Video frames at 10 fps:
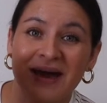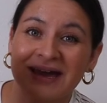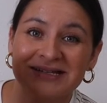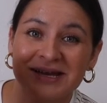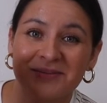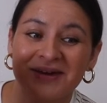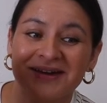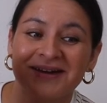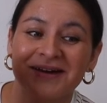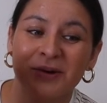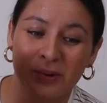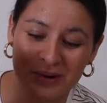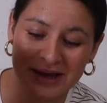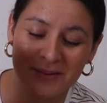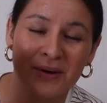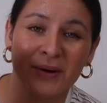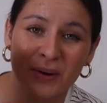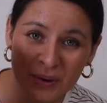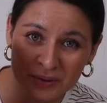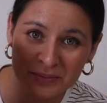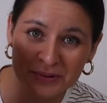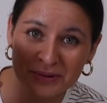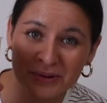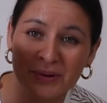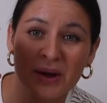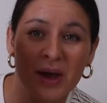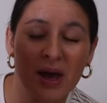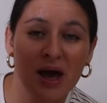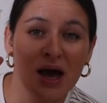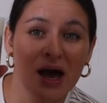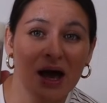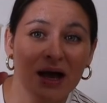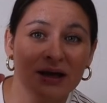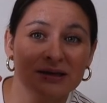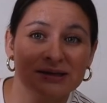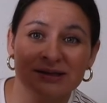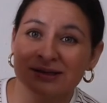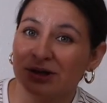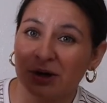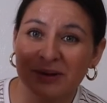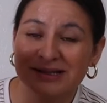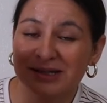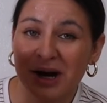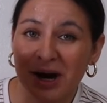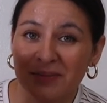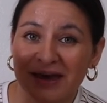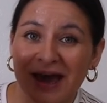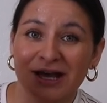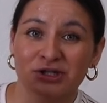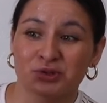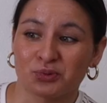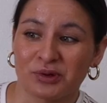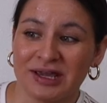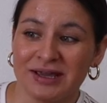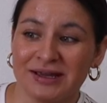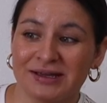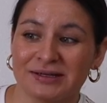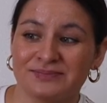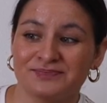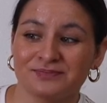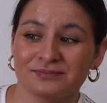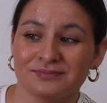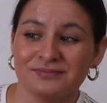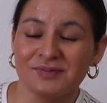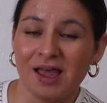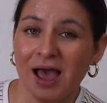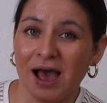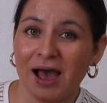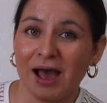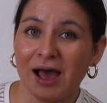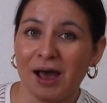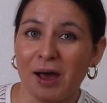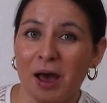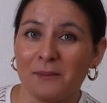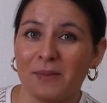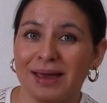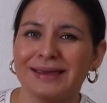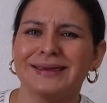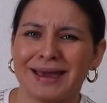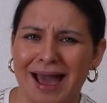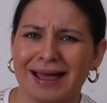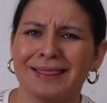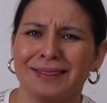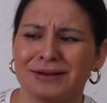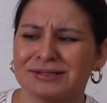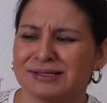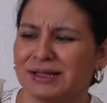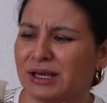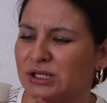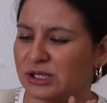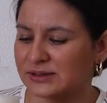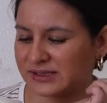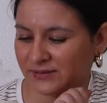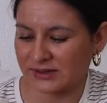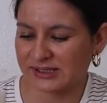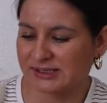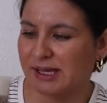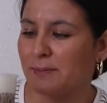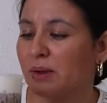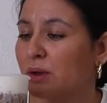macadamia cream cold brew Starbucks copycat drink. Um, yeah, looks delish. Let's give it a sip.